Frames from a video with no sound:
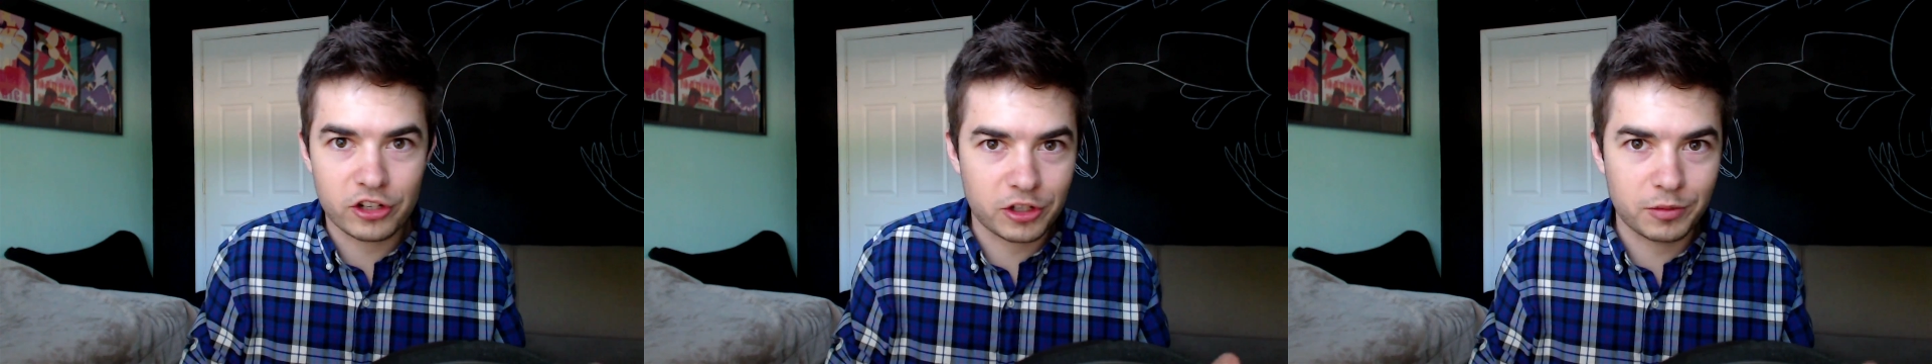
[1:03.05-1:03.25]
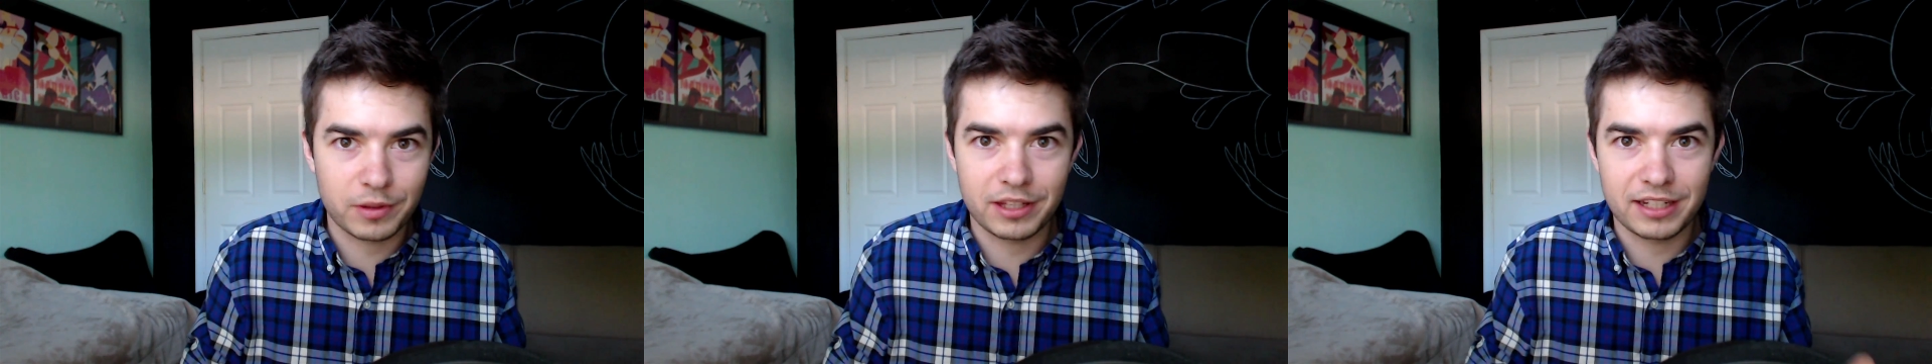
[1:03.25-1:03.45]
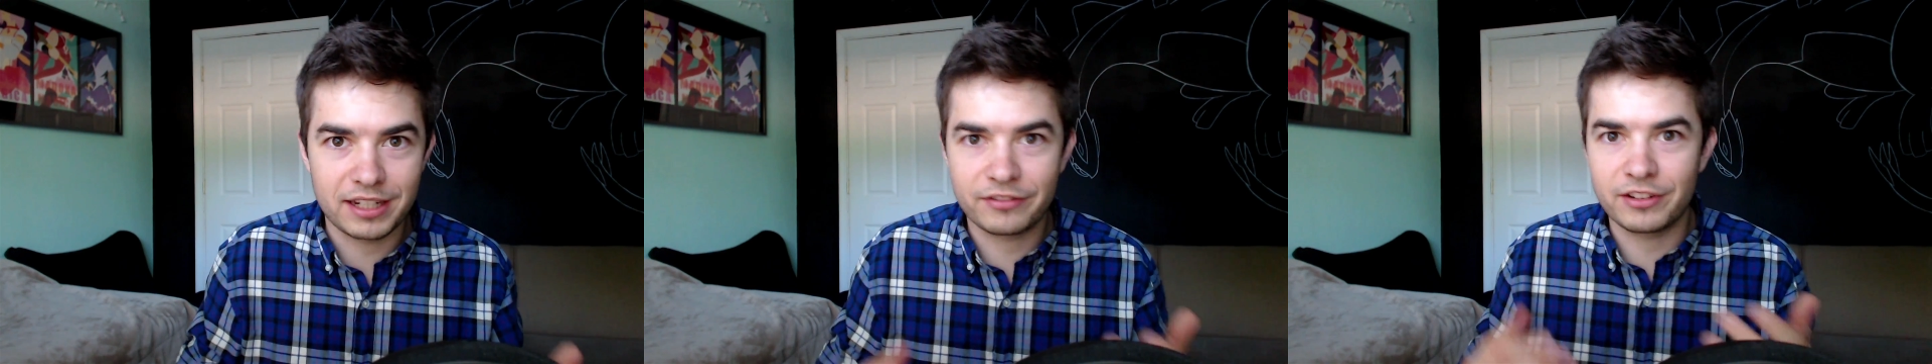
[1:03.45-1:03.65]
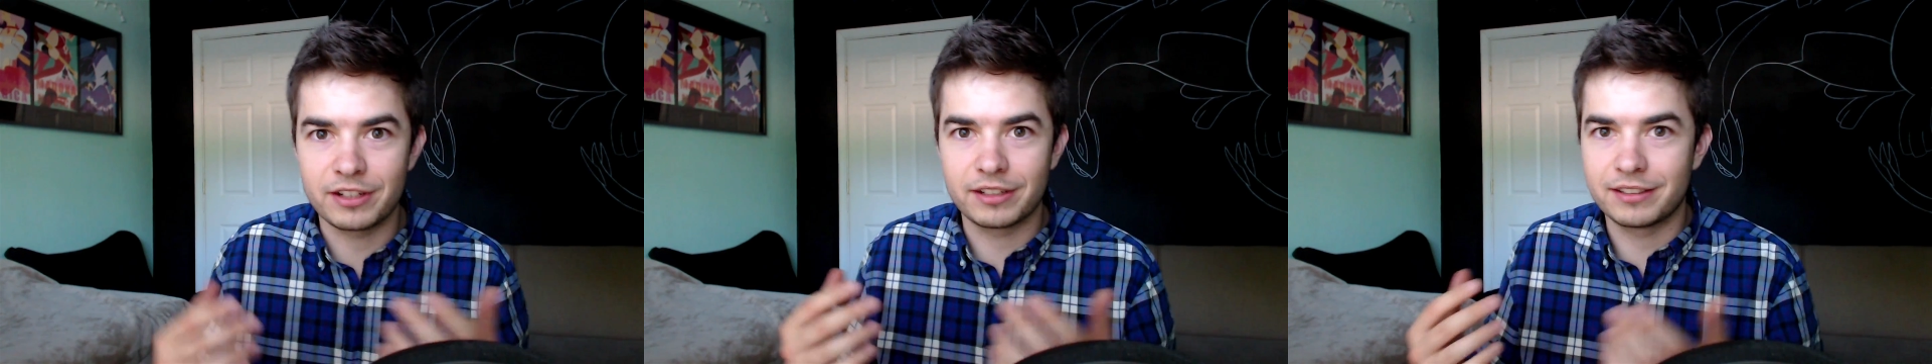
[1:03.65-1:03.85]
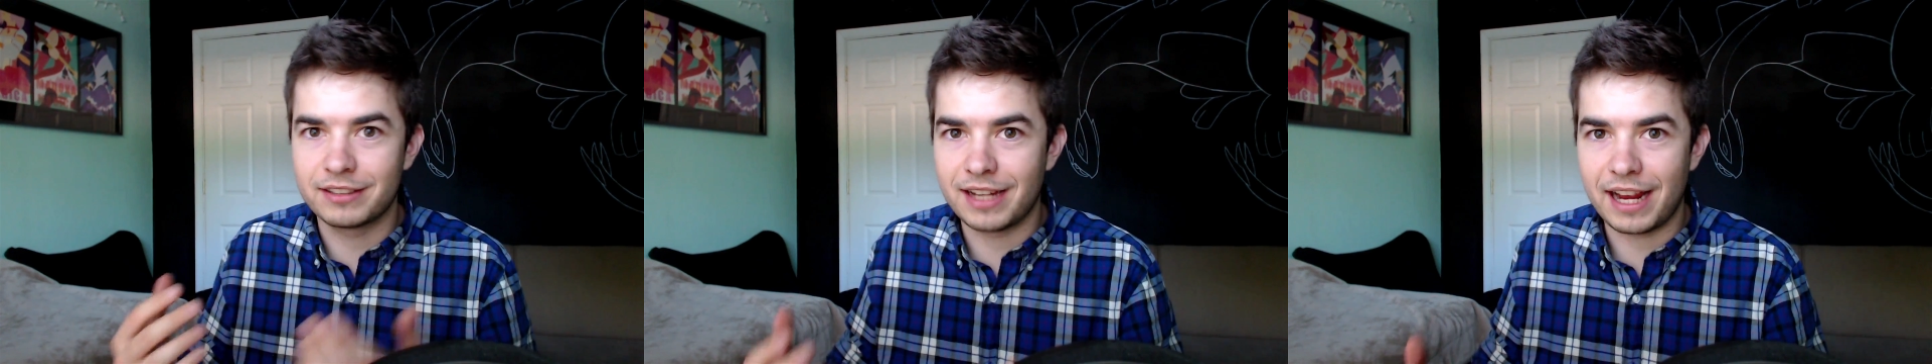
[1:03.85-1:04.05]
just with a
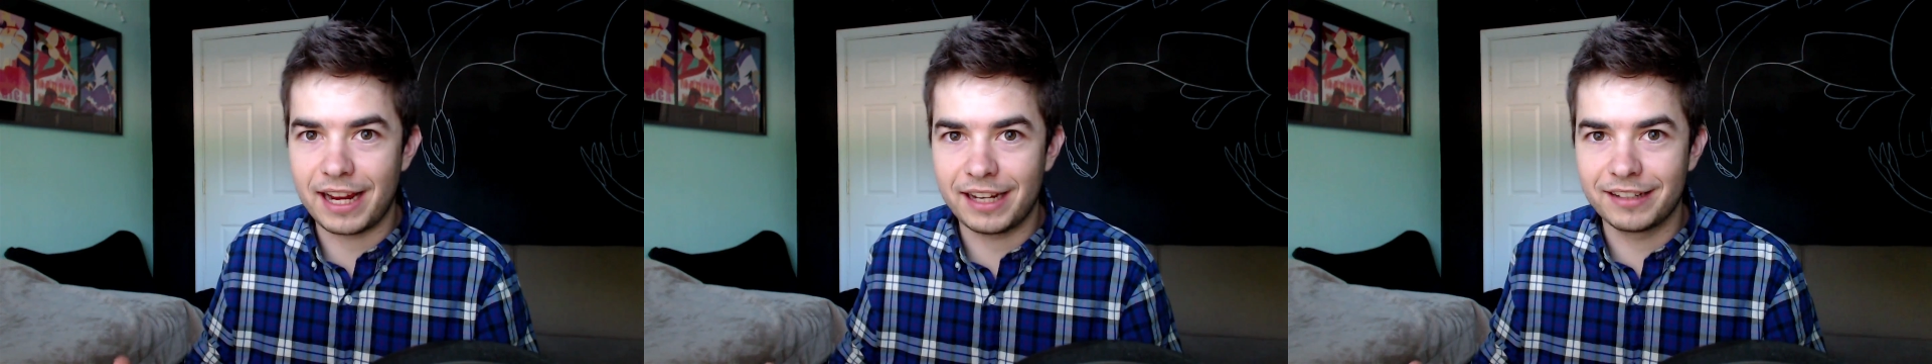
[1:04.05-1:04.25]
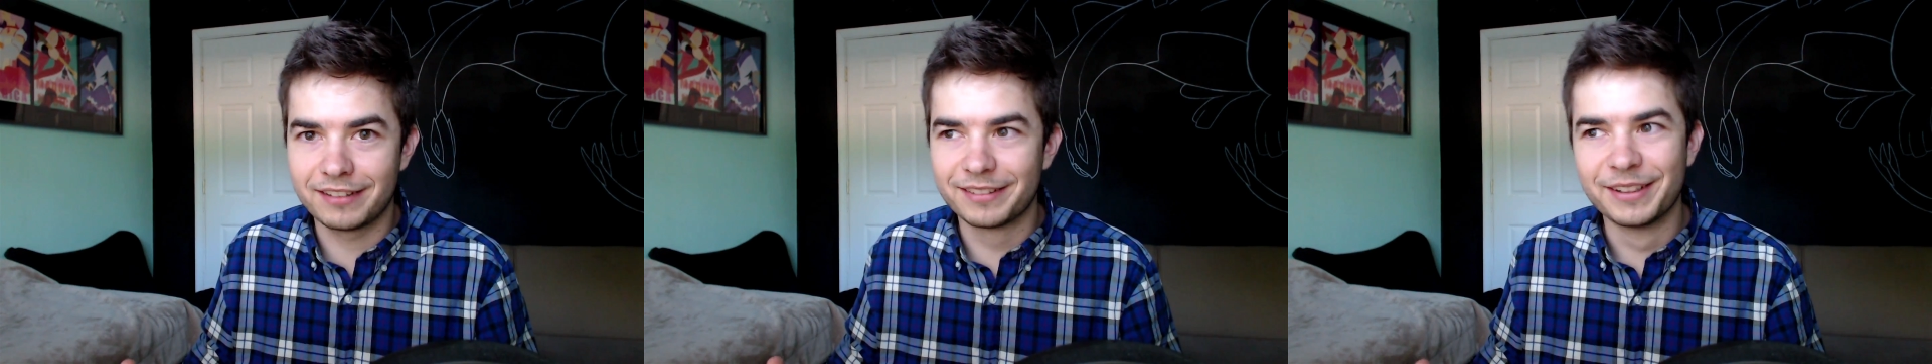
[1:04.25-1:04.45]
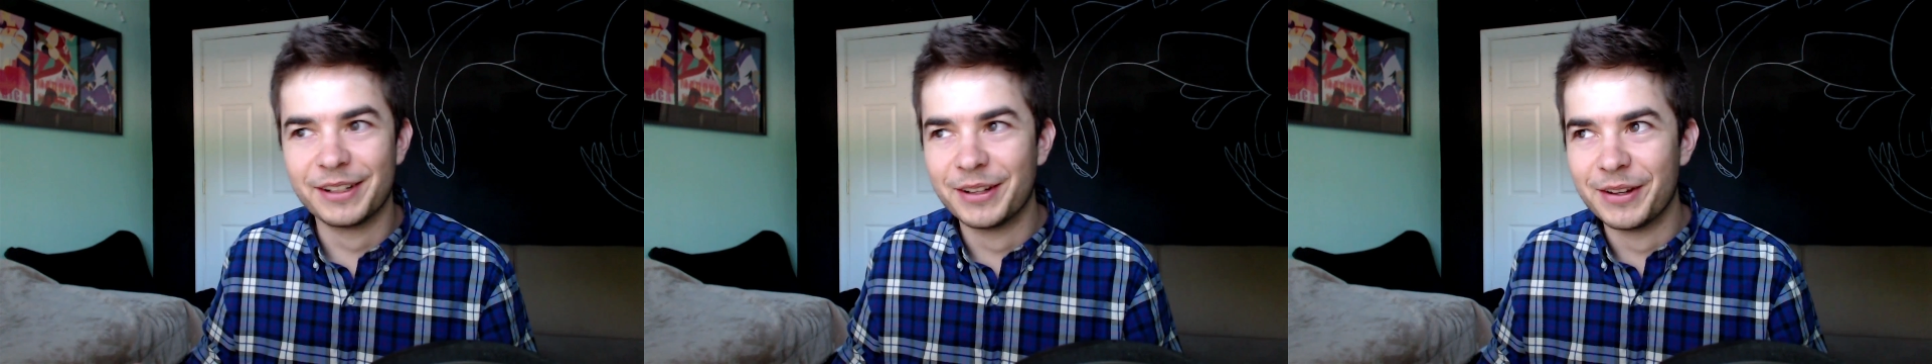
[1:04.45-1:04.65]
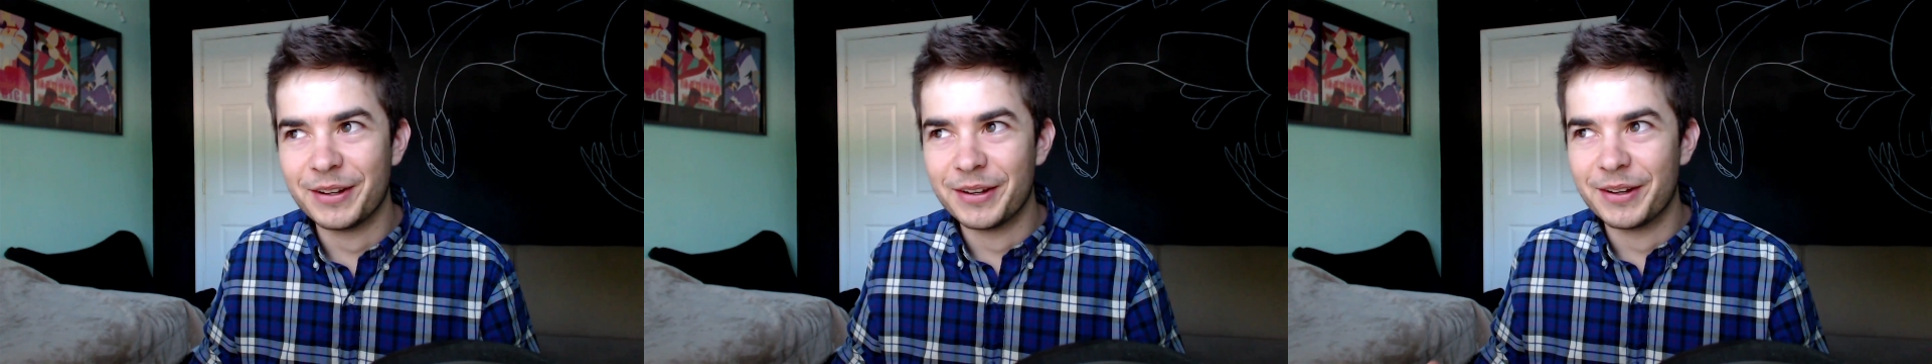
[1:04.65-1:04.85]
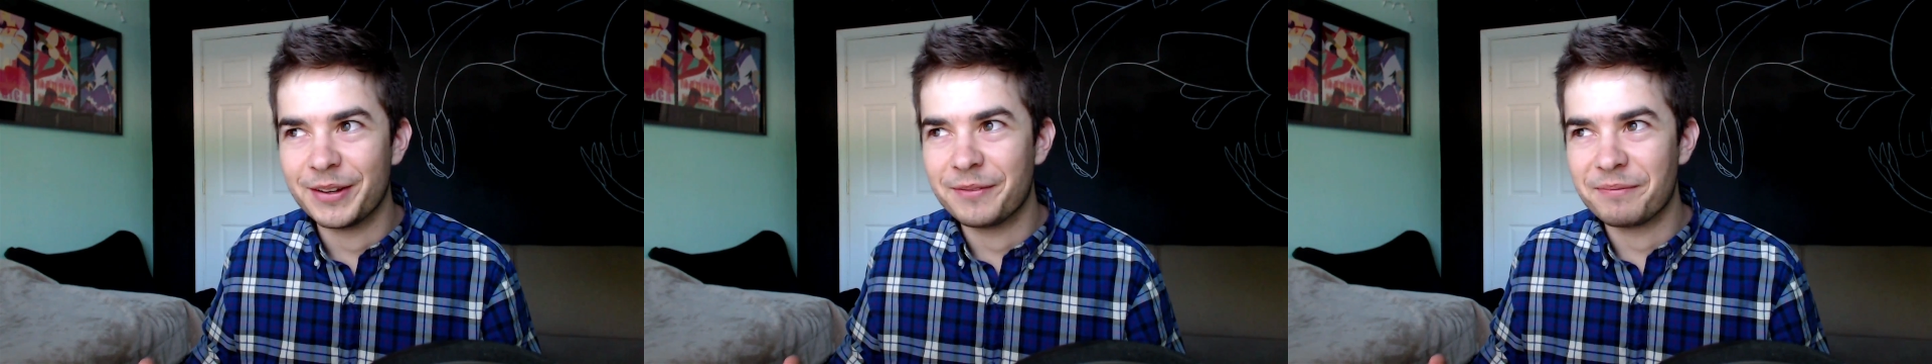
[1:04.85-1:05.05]
different date.
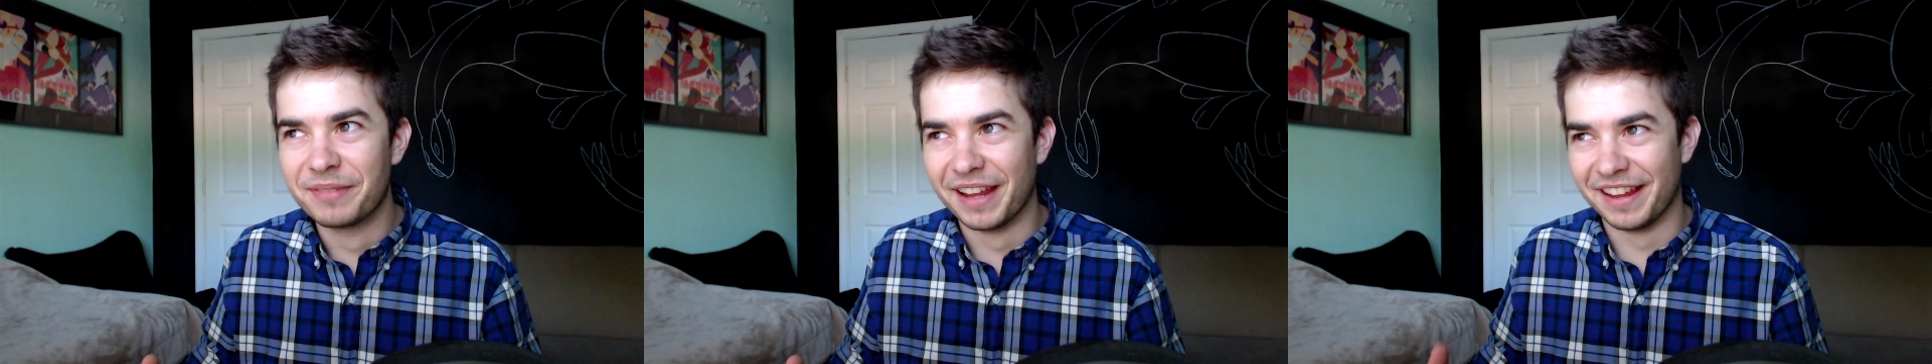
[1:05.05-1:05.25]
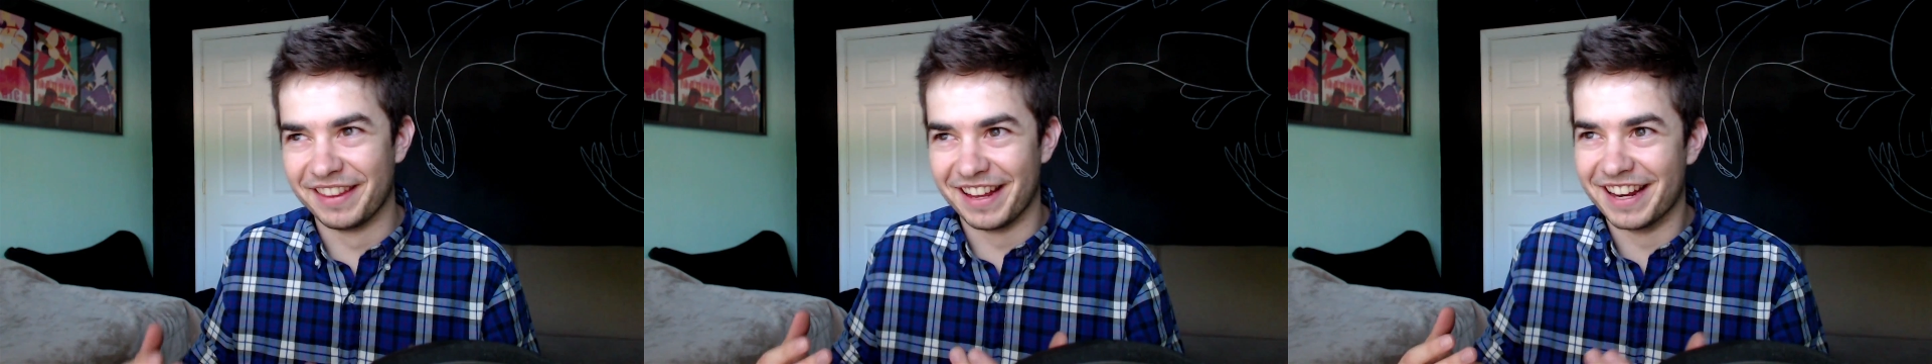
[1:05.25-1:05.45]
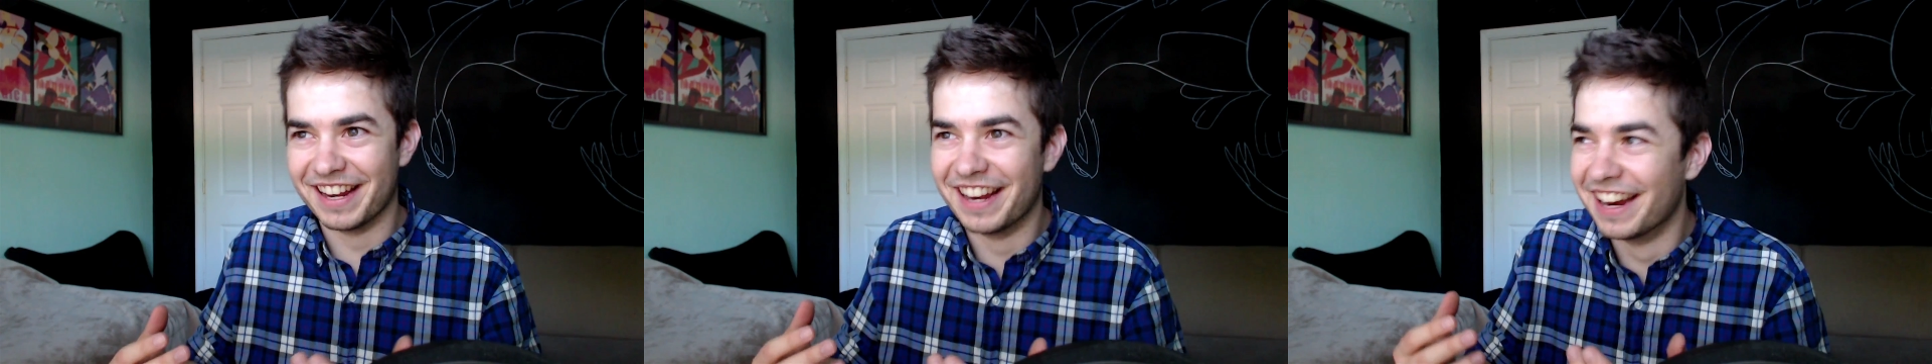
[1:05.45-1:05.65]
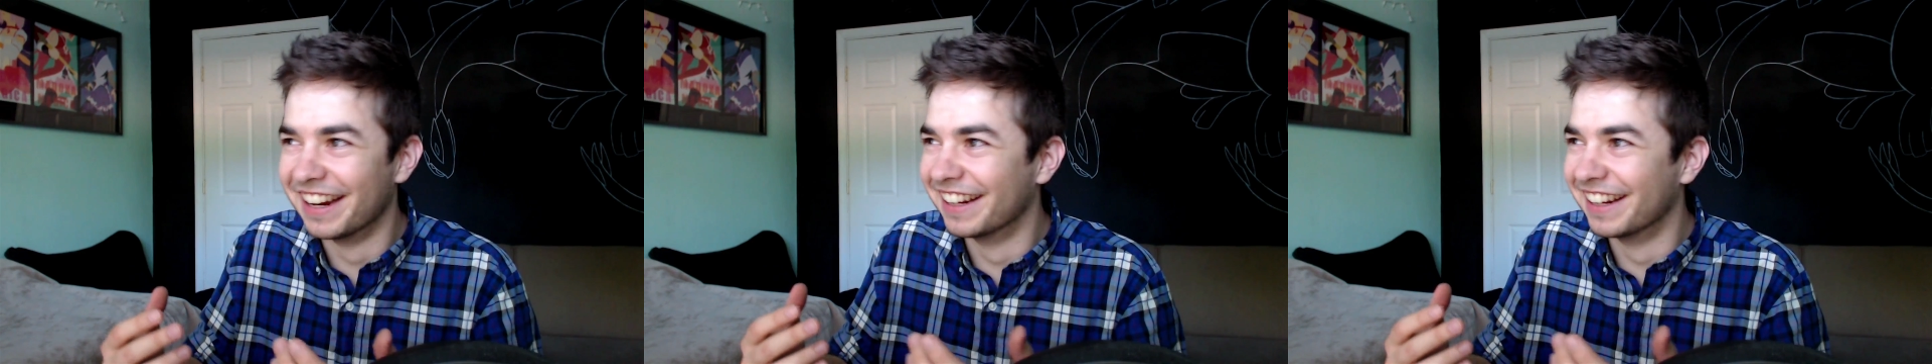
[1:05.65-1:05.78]
And then